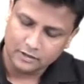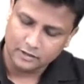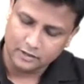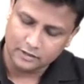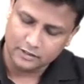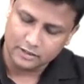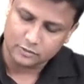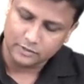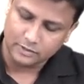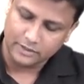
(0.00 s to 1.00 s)
Then
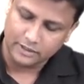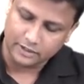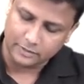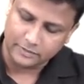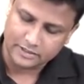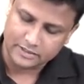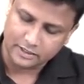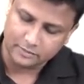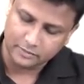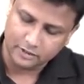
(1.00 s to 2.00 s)
this will be
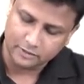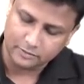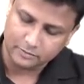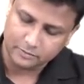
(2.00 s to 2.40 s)
trapezium here